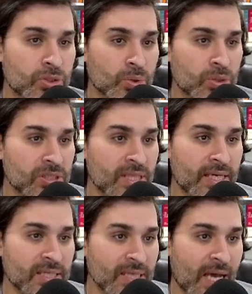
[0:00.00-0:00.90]
total
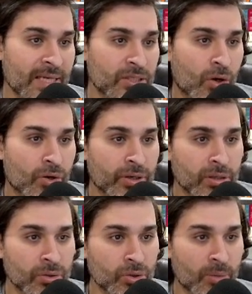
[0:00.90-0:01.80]
stakers, and
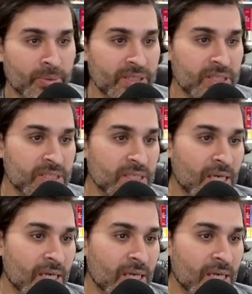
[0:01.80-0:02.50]
Oracle node operators,